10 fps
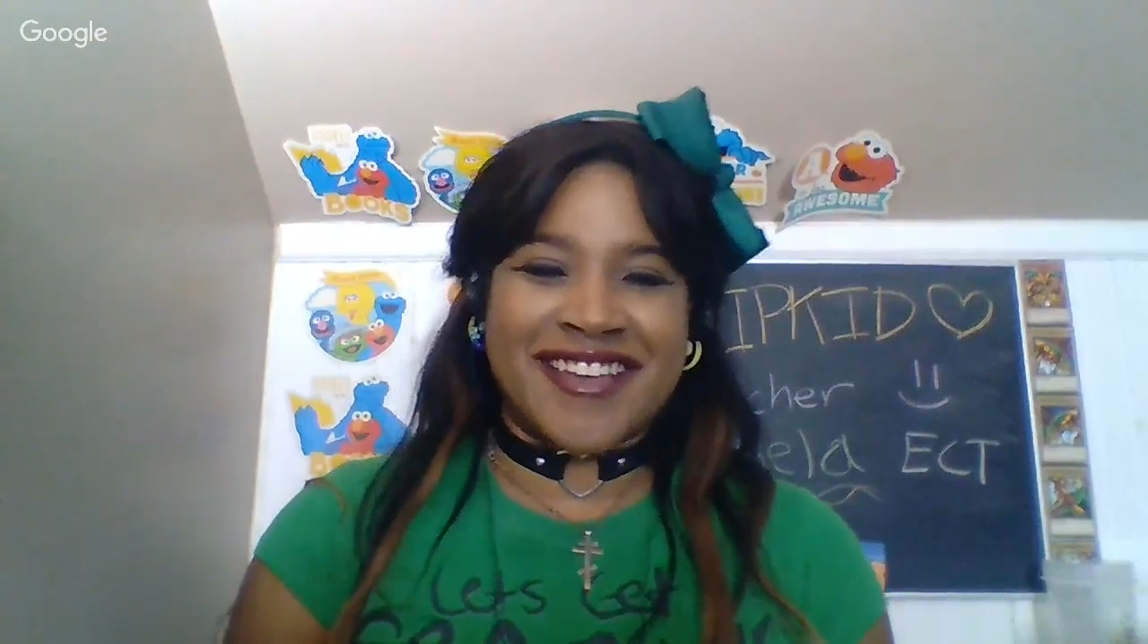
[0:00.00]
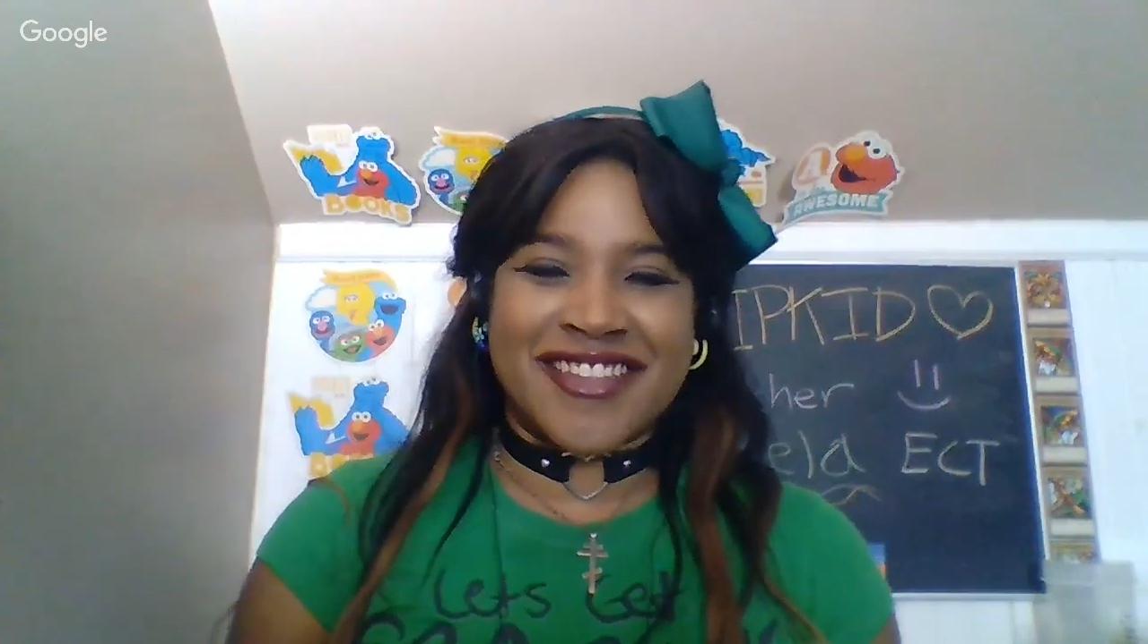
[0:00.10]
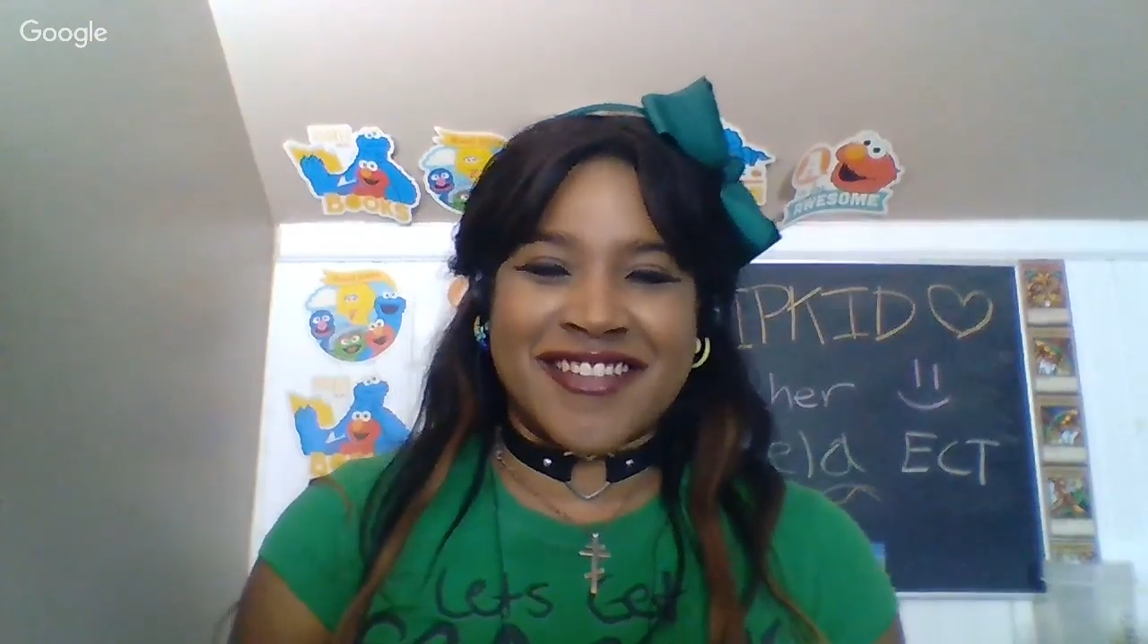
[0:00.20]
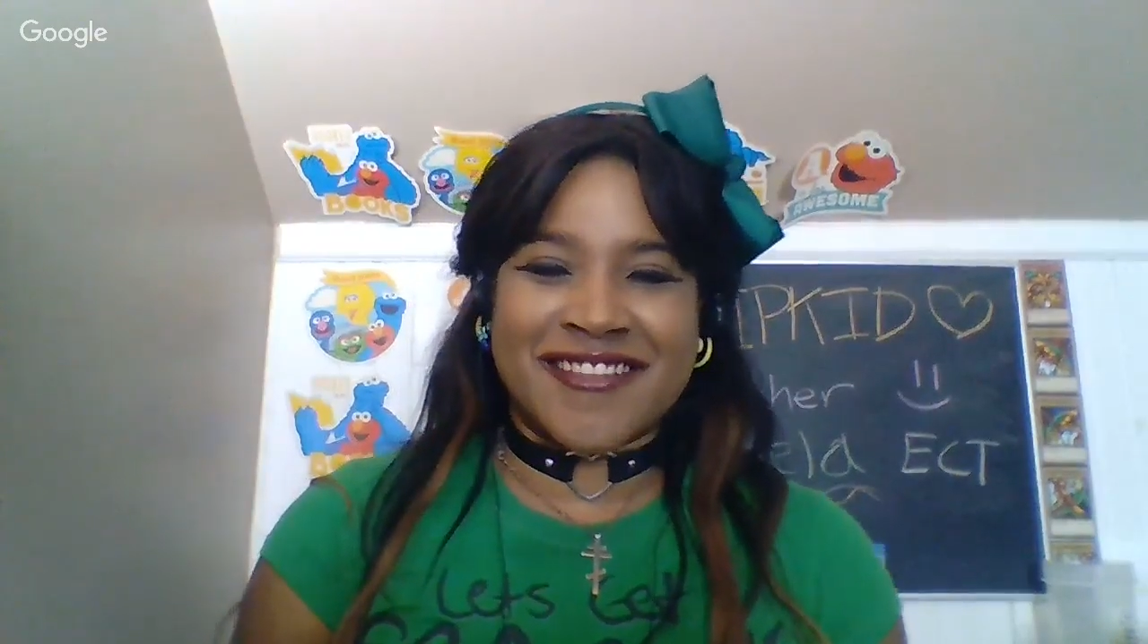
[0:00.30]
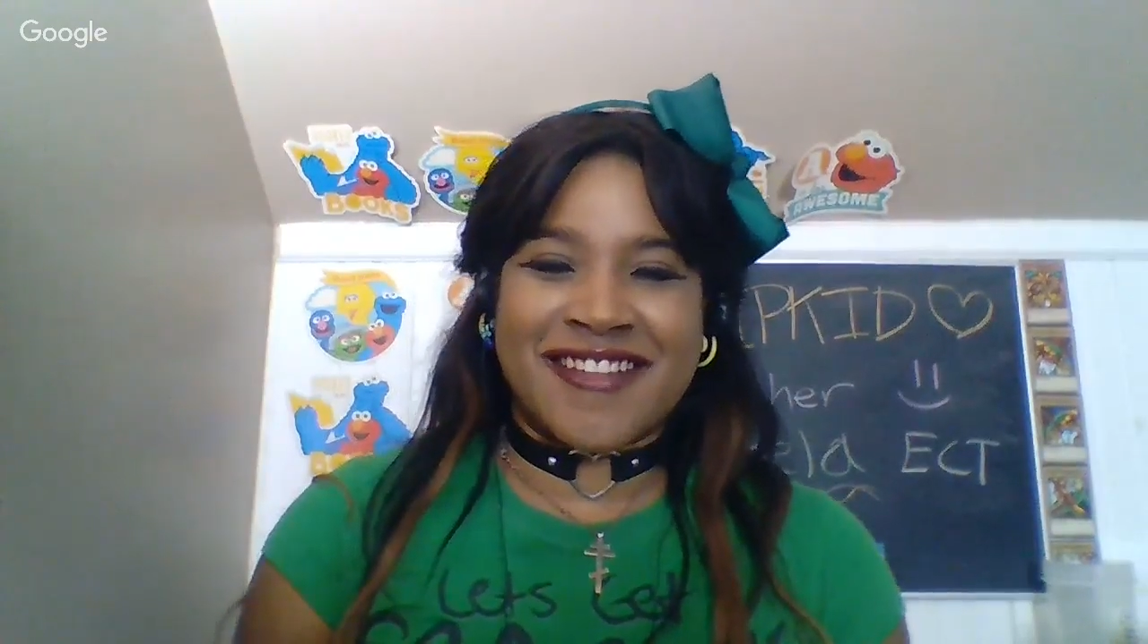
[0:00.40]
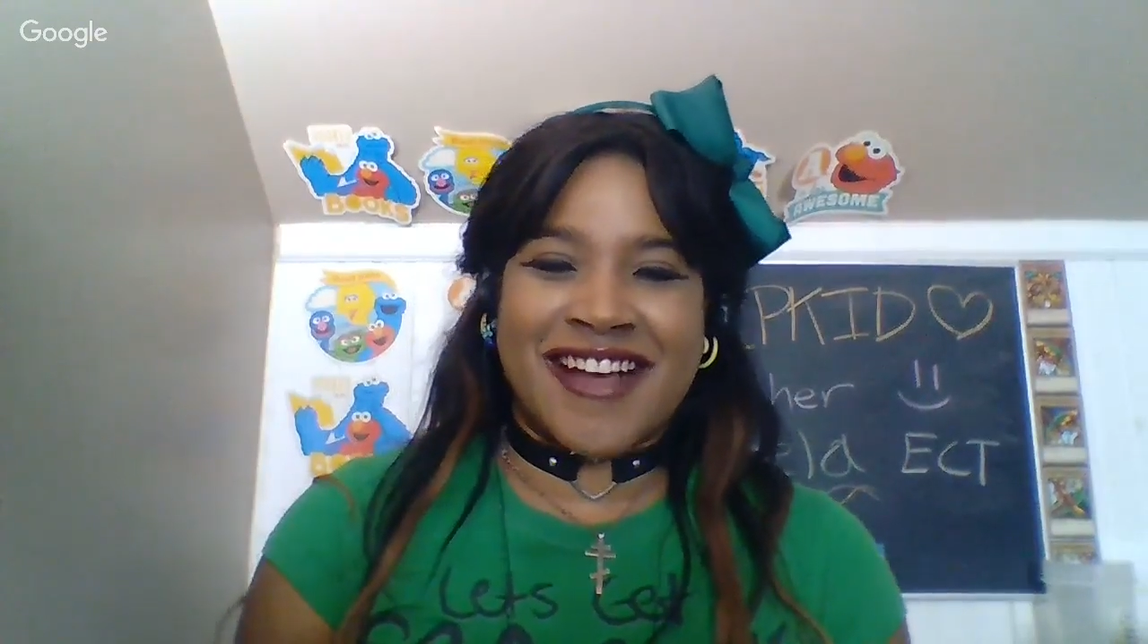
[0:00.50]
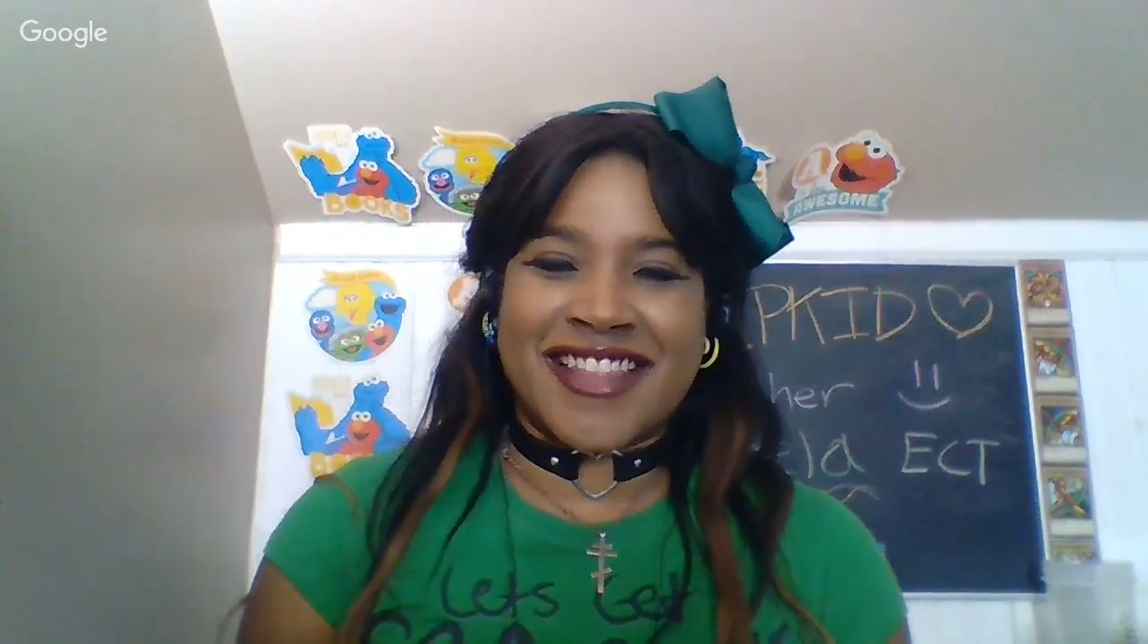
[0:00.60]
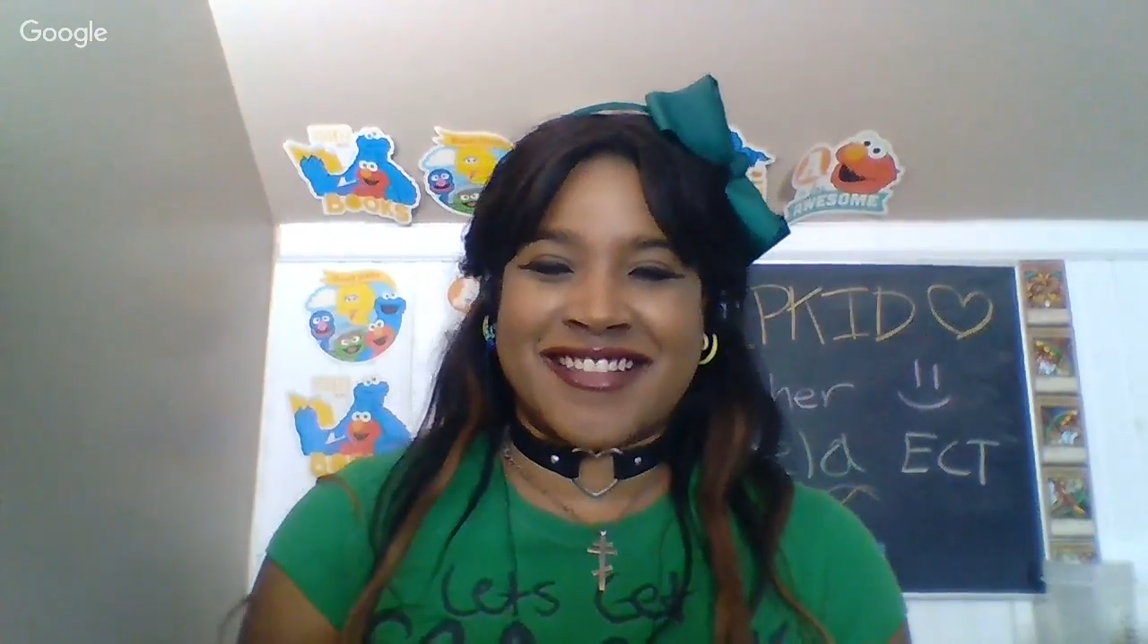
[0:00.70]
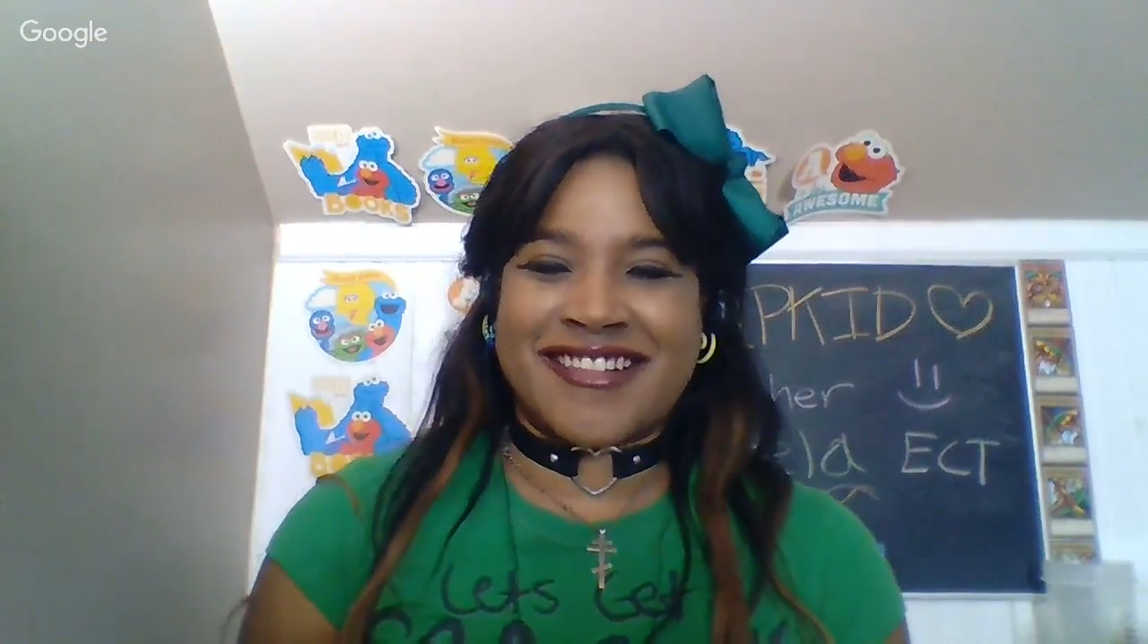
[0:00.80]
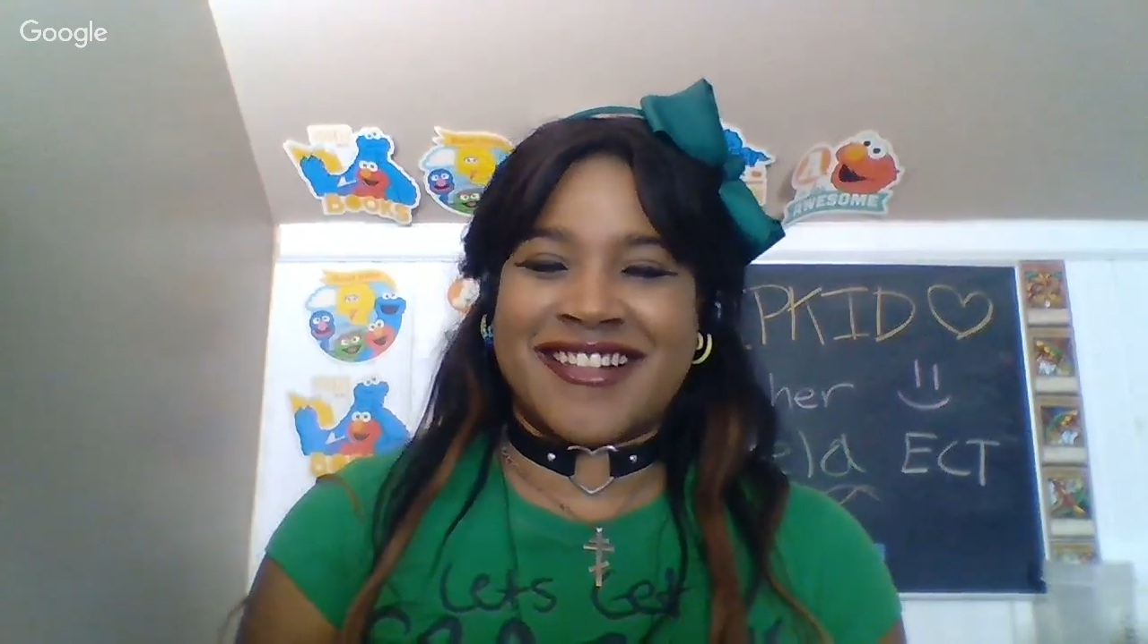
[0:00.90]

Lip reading: a little author